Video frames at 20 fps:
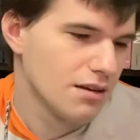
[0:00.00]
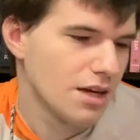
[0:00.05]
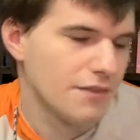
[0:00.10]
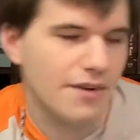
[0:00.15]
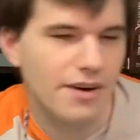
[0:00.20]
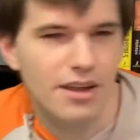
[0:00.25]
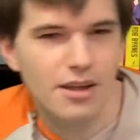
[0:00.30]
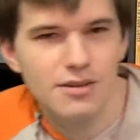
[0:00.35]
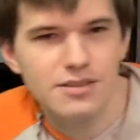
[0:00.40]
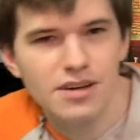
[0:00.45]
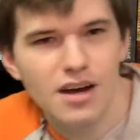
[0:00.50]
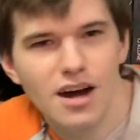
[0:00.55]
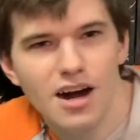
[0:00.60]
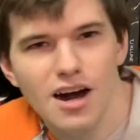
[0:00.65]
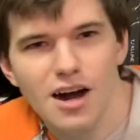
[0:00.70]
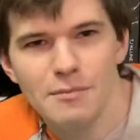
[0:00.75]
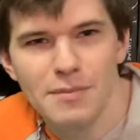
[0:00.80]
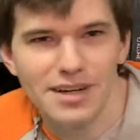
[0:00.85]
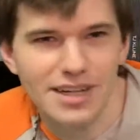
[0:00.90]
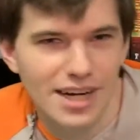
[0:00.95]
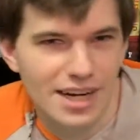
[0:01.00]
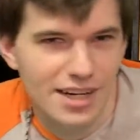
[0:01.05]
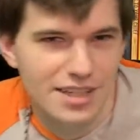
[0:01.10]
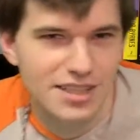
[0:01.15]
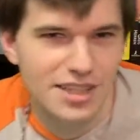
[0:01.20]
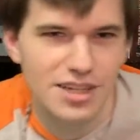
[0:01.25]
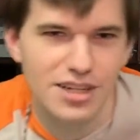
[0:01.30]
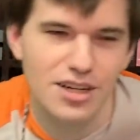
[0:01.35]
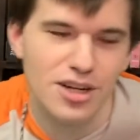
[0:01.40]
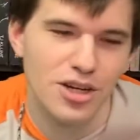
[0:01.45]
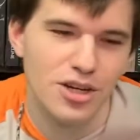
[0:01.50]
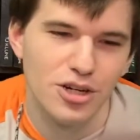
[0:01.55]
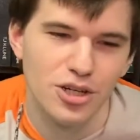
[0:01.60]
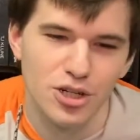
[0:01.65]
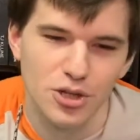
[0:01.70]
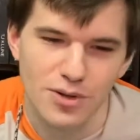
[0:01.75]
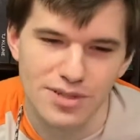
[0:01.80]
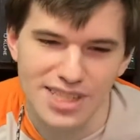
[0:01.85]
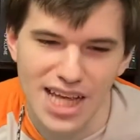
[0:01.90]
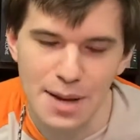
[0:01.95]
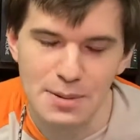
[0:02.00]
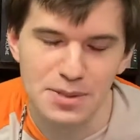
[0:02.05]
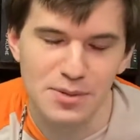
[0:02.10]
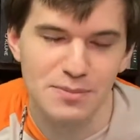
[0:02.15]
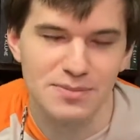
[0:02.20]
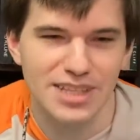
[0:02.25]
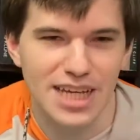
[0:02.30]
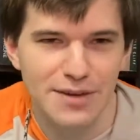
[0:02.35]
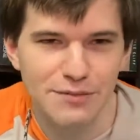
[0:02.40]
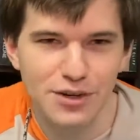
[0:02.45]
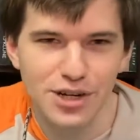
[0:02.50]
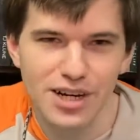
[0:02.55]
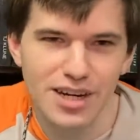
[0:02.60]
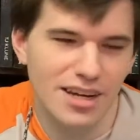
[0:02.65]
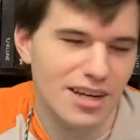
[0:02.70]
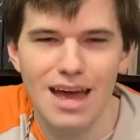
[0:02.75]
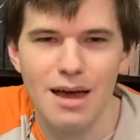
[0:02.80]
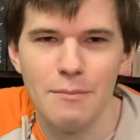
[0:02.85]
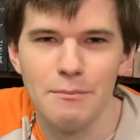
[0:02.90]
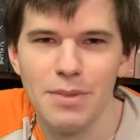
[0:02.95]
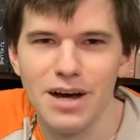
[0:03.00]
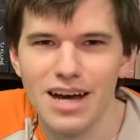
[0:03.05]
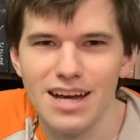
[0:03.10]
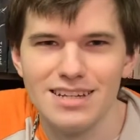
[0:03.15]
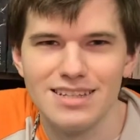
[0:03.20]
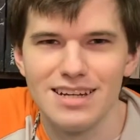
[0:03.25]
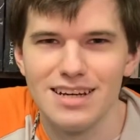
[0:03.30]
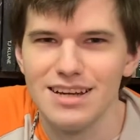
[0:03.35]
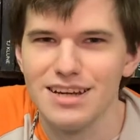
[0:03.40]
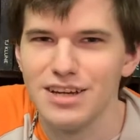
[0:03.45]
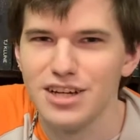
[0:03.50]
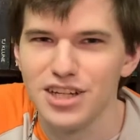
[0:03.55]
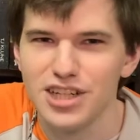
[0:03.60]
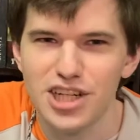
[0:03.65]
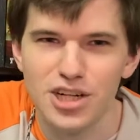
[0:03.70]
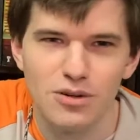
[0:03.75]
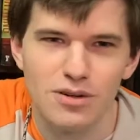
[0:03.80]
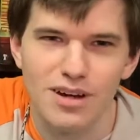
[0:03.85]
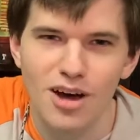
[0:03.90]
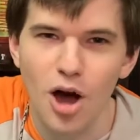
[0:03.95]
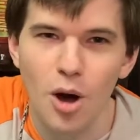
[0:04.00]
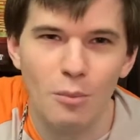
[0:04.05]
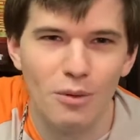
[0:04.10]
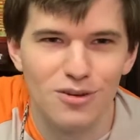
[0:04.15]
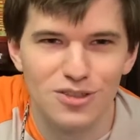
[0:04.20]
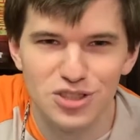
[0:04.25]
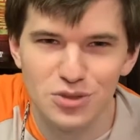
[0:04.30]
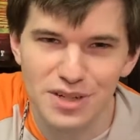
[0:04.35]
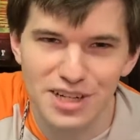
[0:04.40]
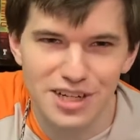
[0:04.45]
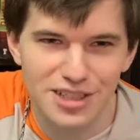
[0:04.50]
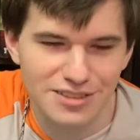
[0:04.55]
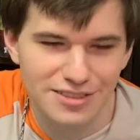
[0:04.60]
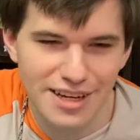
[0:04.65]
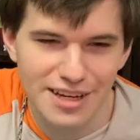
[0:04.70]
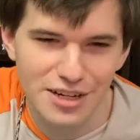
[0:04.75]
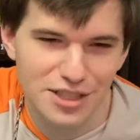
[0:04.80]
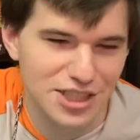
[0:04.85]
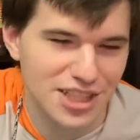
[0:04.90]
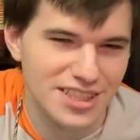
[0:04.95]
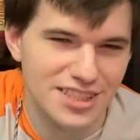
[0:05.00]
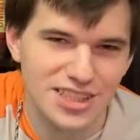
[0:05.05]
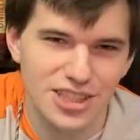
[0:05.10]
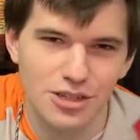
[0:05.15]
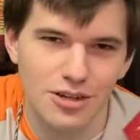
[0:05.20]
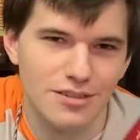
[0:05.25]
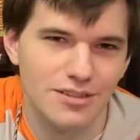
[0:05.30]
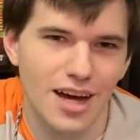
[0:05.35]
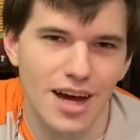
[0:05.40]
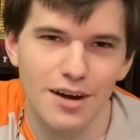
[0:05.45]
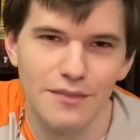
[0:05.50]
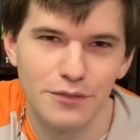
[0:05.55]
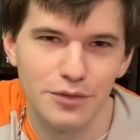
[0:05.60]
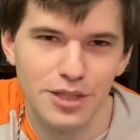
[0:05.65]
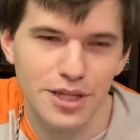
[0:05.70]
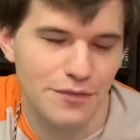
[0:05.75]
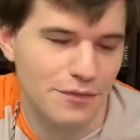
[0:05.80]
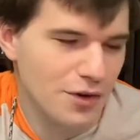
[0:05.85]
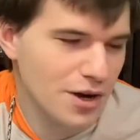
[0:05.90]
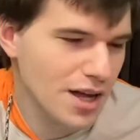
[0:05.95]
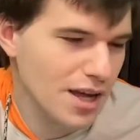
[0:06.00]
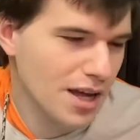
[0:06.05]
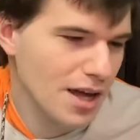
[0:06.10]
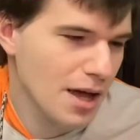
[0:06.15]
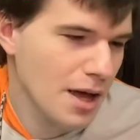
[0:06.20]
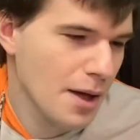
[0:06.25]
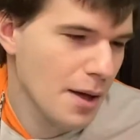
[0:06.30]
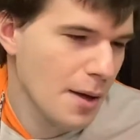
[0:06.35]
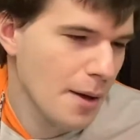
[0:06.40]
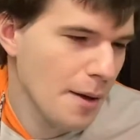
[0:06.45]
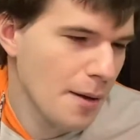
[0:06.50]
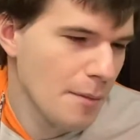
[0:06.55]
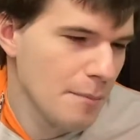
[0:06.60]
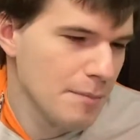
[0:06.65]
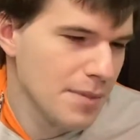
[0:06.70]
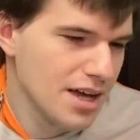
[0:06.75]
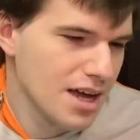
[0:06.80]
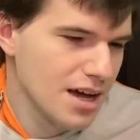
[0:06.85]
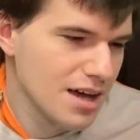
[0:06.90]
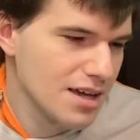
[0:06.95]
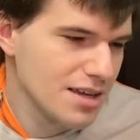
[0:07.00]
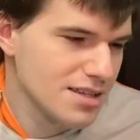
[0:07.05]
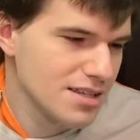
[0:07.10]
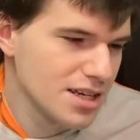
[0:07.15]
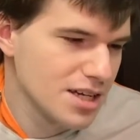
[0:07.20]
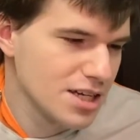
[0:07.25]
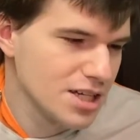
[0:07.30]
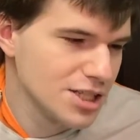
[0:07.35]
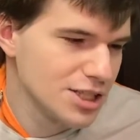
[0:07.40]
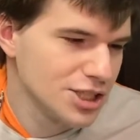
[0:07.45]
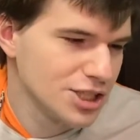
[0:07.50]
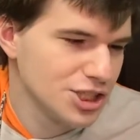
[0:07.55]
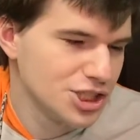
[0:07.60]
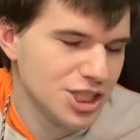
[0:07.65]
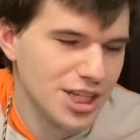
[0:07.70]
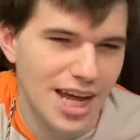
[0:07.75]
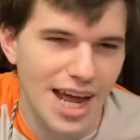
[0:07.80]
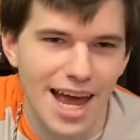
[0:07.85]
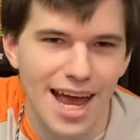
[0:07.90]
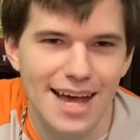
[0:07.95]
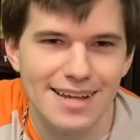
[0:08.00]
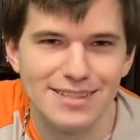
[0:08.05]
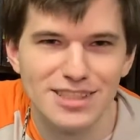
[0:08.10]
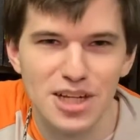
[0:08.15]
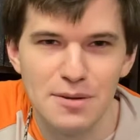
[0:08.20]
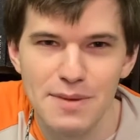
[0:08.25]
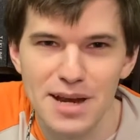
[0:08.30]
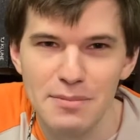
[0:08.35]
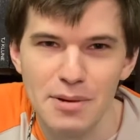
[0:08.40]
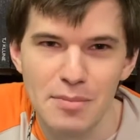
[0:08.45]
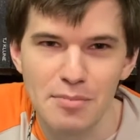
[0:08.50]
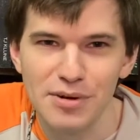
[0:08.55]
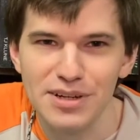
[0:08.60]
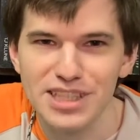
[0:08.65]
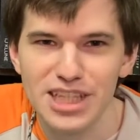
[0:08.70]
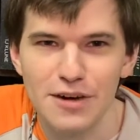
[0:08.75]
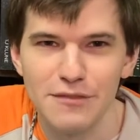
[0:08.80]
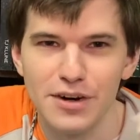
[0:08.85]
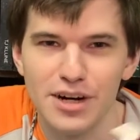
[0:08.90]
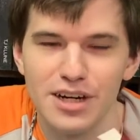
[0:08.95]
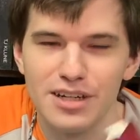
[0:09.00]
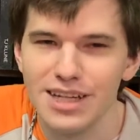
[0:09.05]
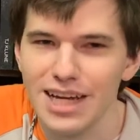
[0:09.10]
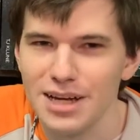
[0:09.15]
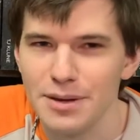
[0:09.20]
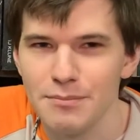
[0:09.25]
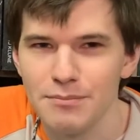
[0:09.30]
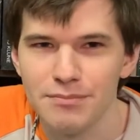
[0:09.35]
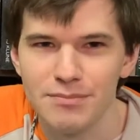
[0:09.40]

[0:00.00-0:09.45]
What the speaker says: our main character who escapes from slavery, but you know, almost 20 years later, she's still not fully free because she has too many memories of her, like,